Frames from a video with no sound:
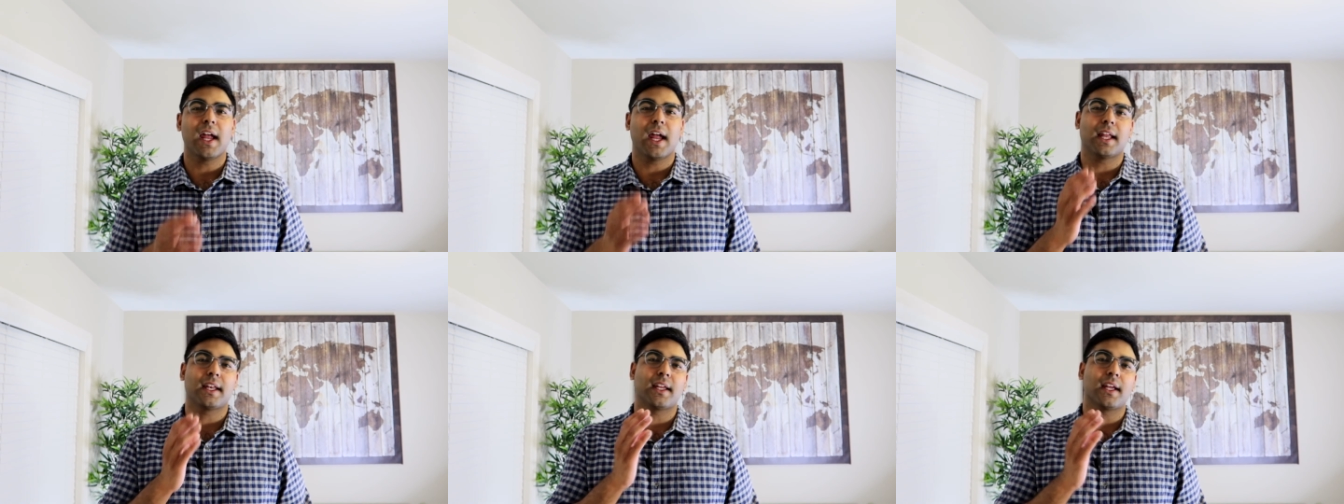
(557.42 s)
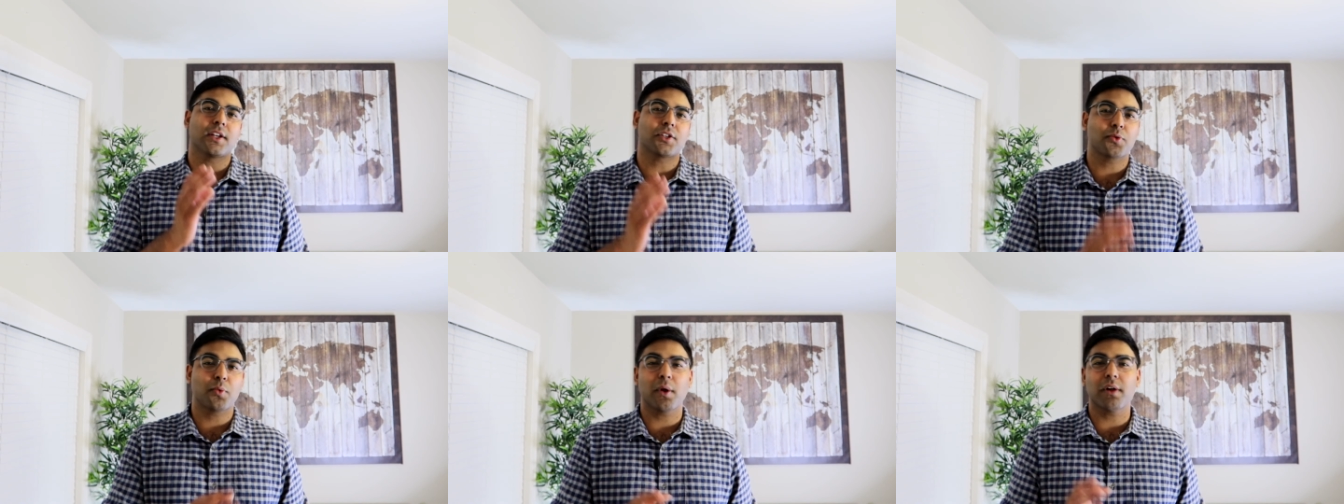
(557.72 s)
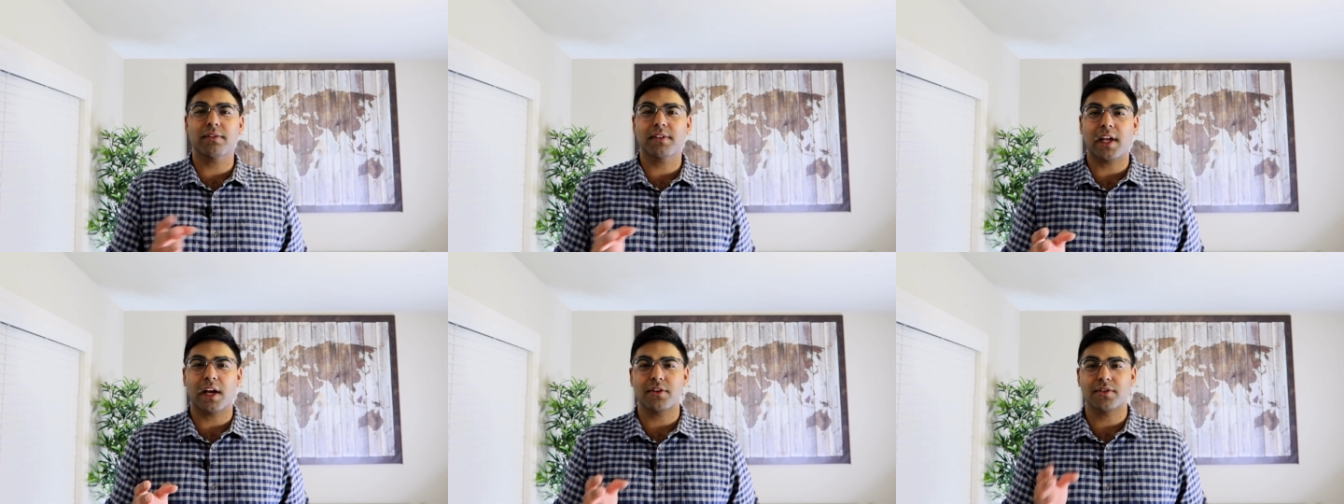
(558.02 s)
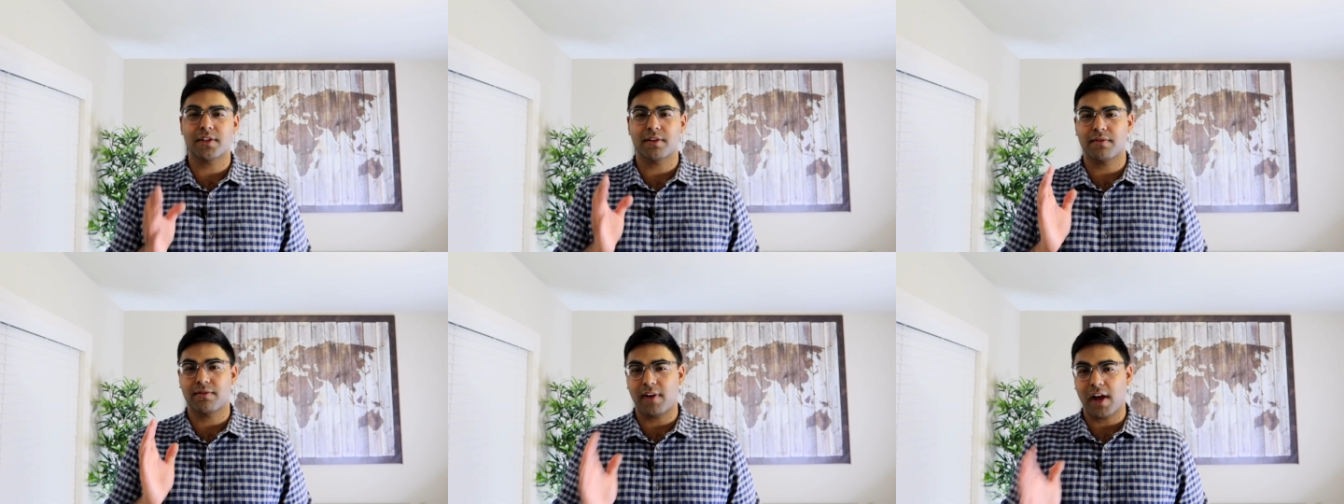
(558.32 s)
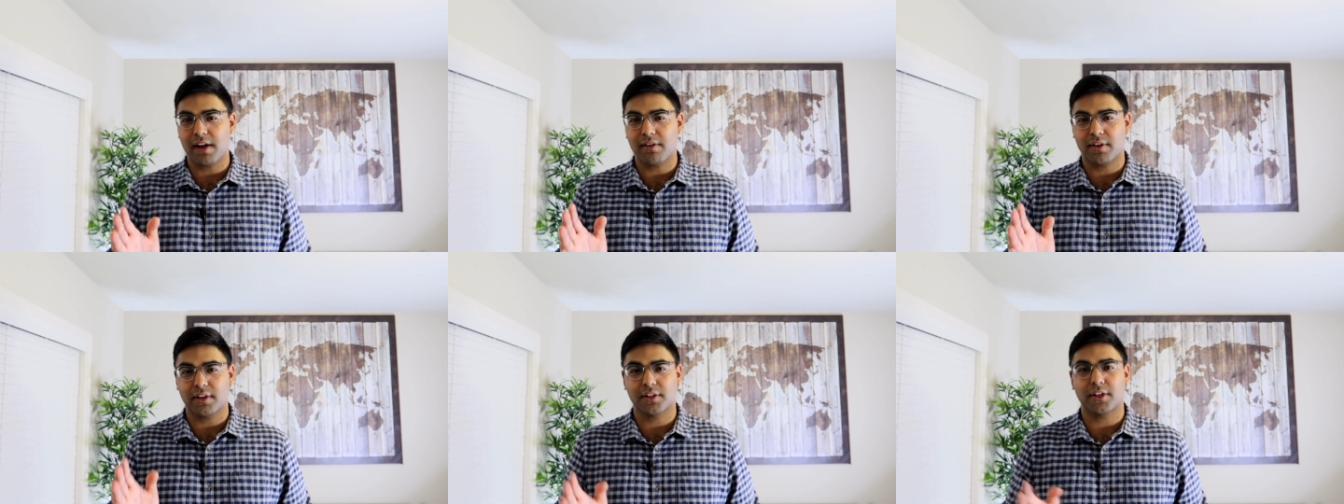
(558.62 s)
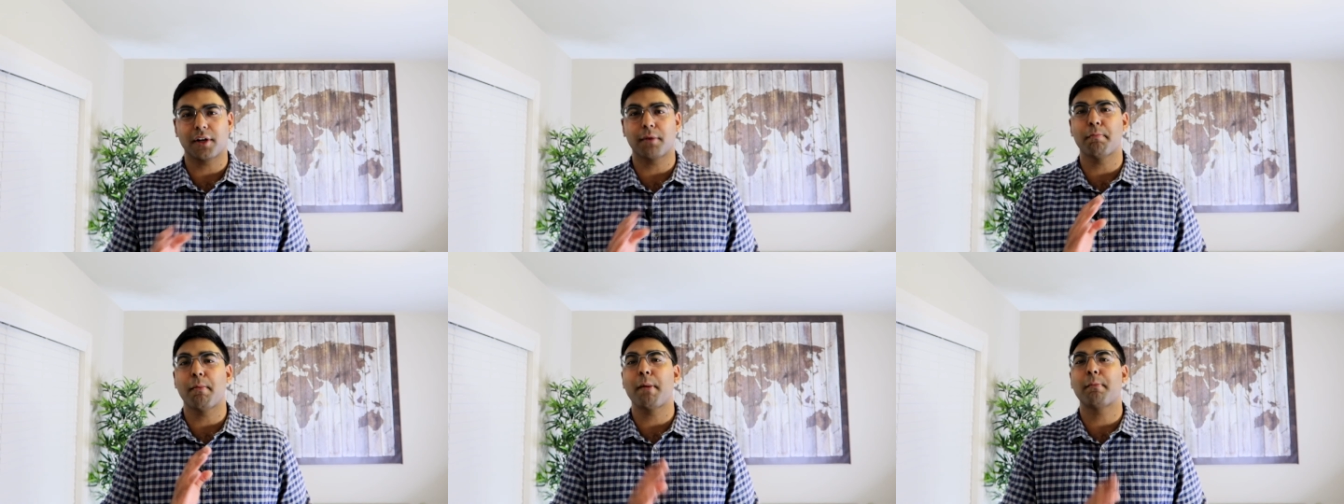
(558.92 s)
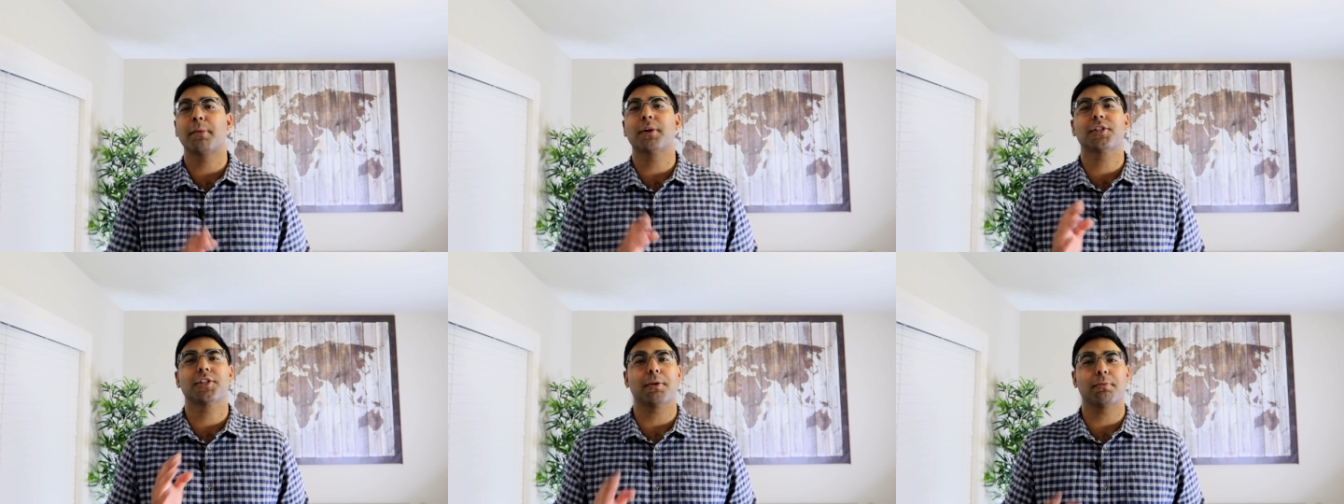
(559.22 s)
and get 12,500
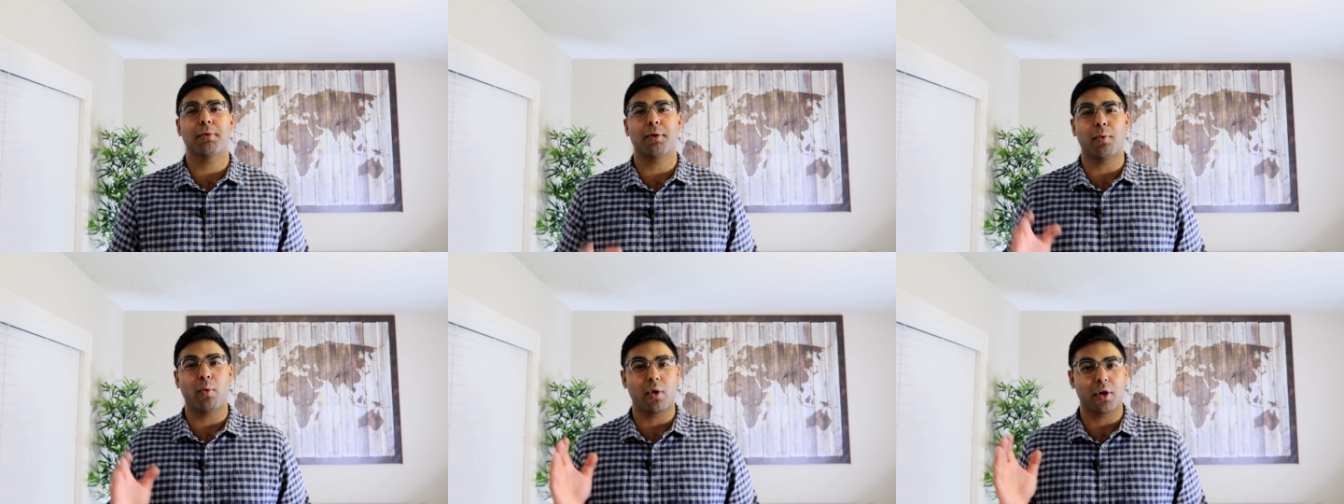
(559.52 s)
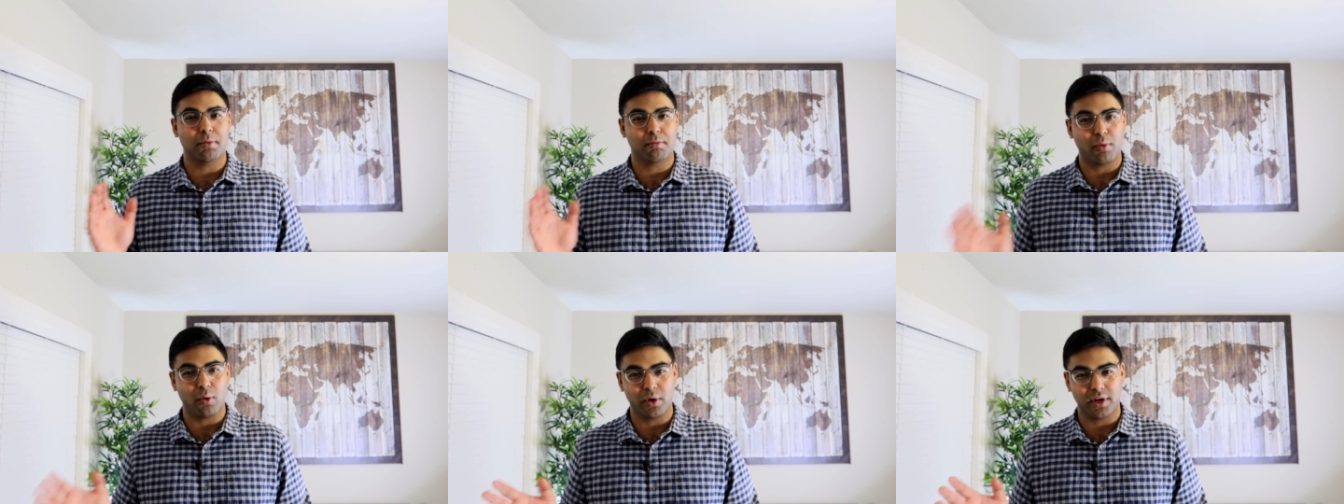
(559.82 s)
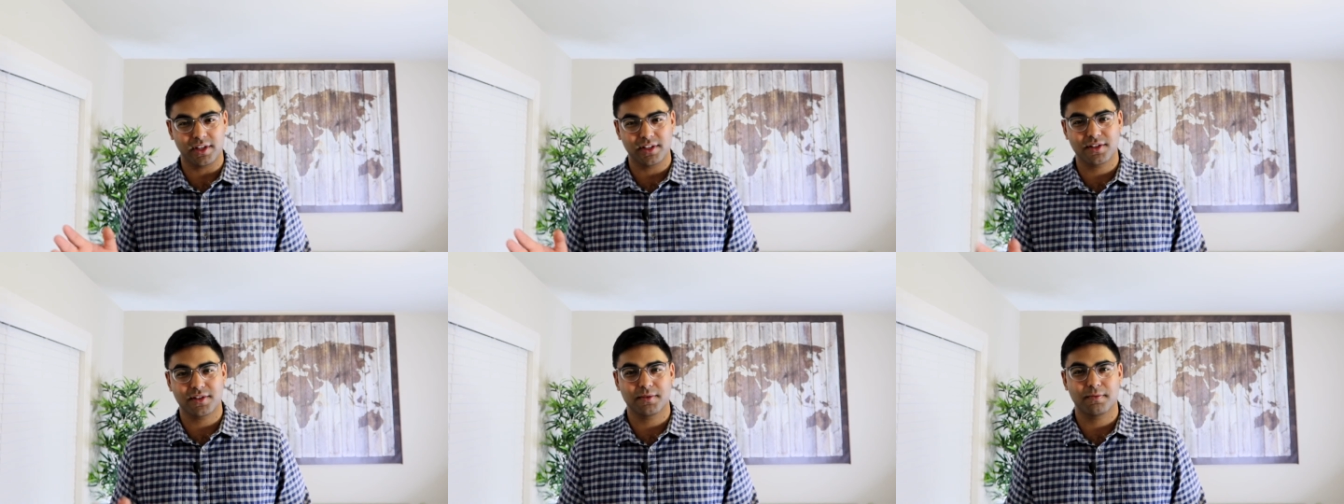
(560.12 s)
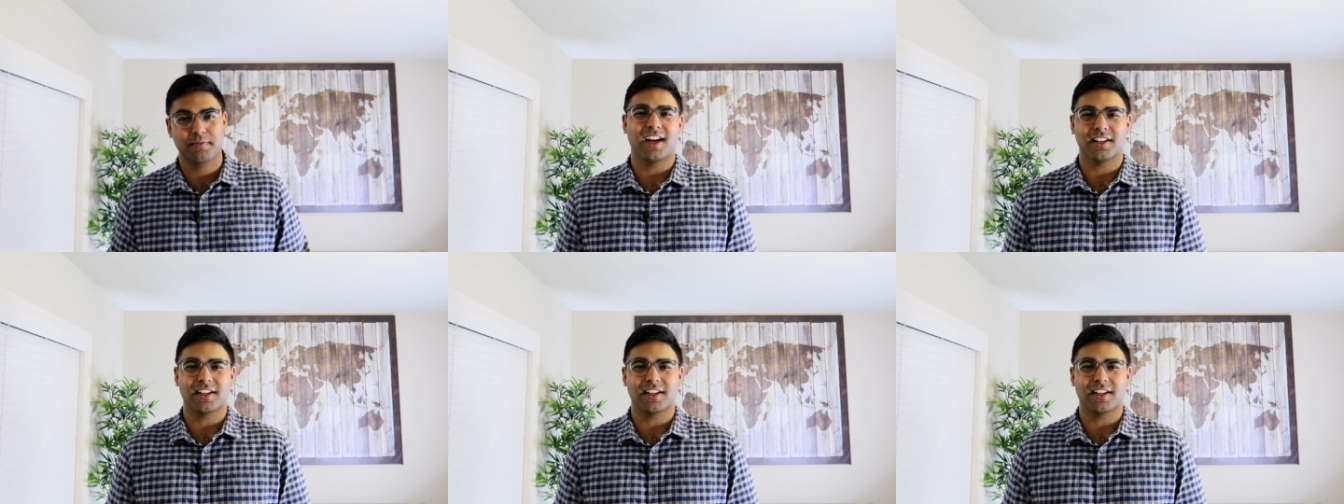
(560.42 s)
membership reward points.